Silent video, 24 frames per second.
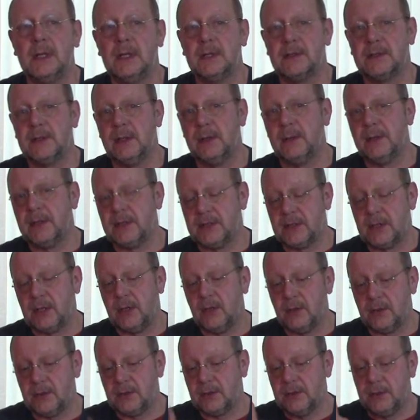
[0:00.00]
So there's a
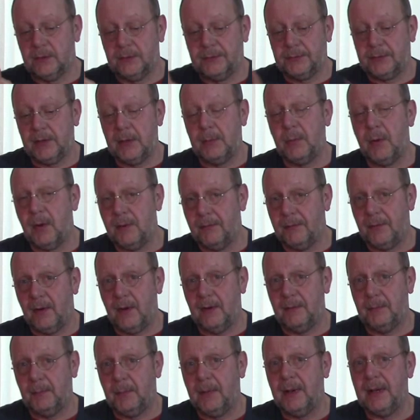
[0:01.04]
cost of
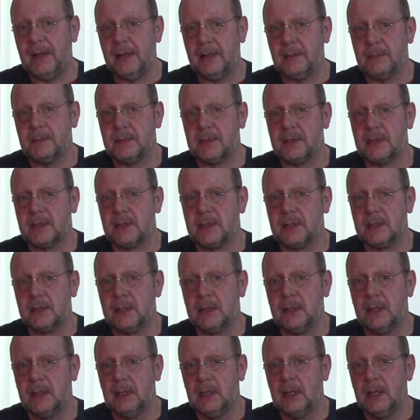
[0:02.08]
3.5 pips.